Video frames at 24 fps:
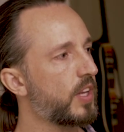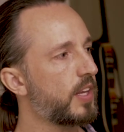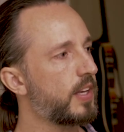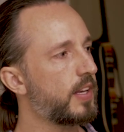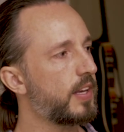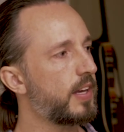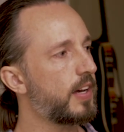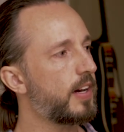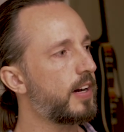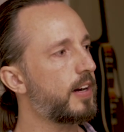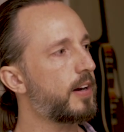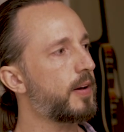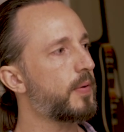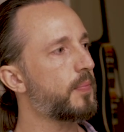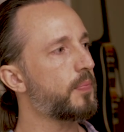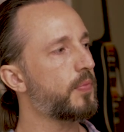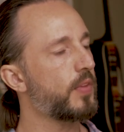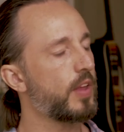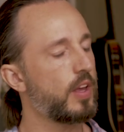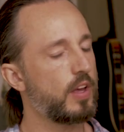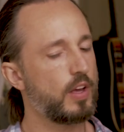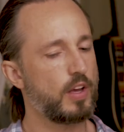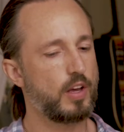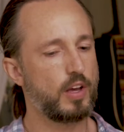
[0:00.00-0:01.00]
Yeah,
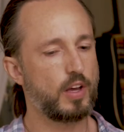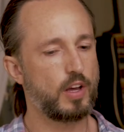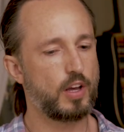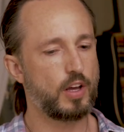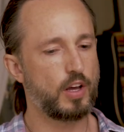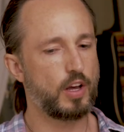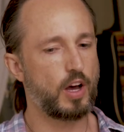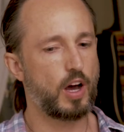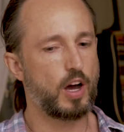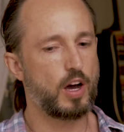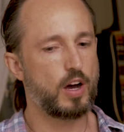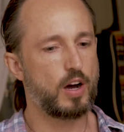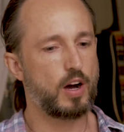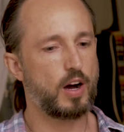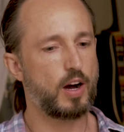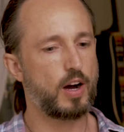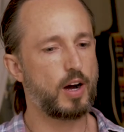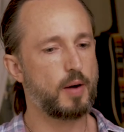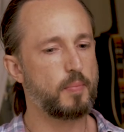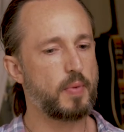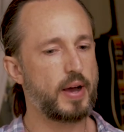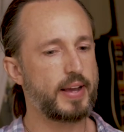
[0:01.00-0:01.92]
um,